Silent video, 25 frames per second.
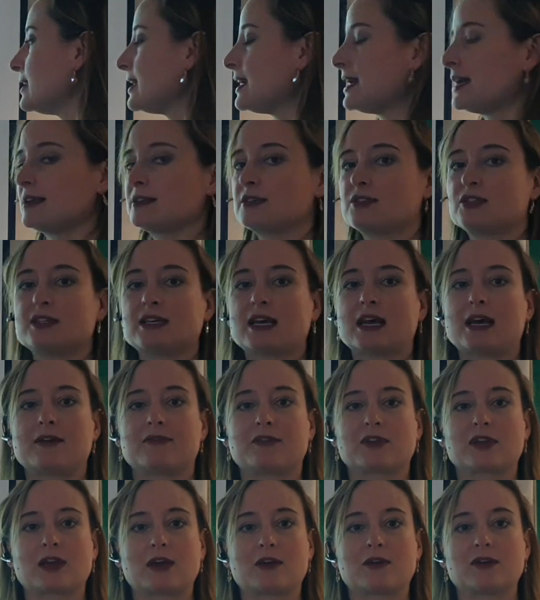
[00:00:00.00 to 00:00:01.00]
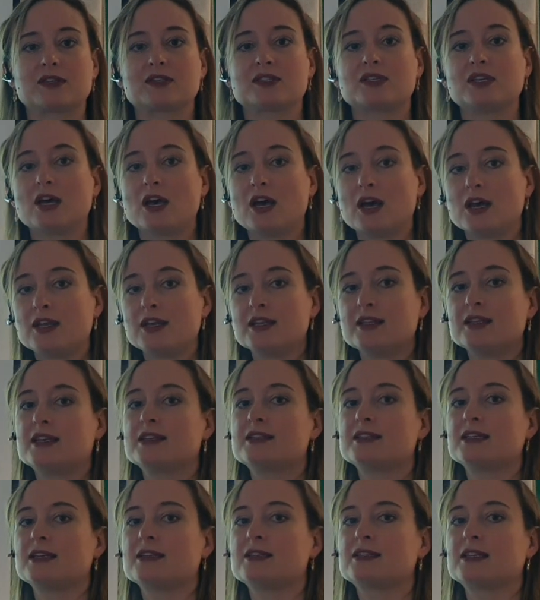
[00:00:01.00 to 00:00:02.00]
to ask you to have a go at turning
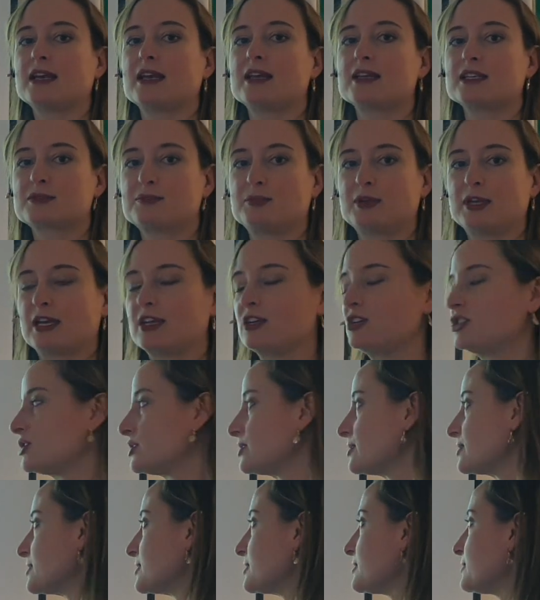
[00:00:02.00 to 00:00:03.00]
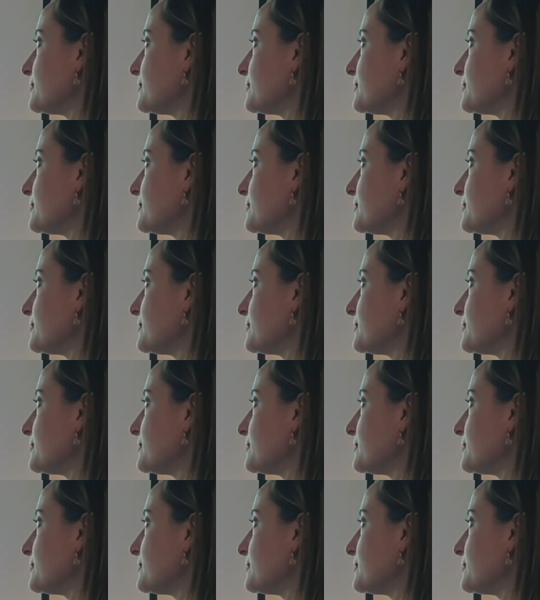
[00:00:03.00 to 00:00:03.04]
these into explanations.